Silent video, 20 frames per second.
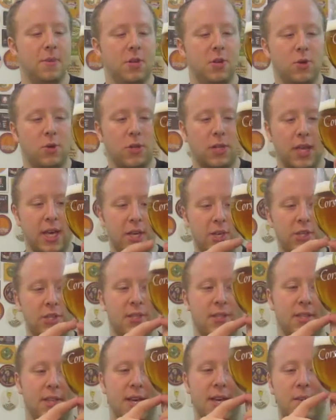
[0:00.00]
the nucleation
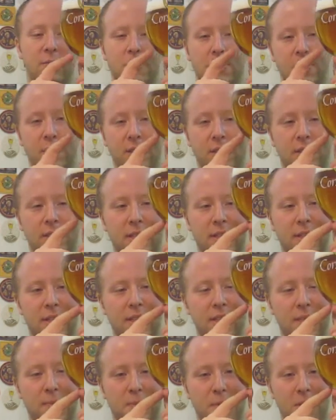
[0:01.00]
site, which is
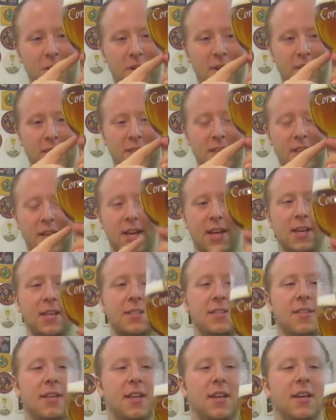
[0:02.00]
this part of the
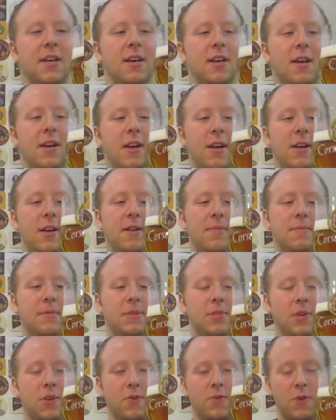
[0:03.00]
glass.
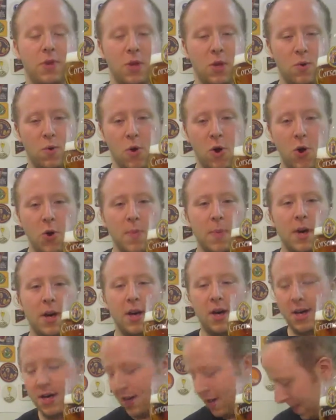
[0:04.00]
So for the aroma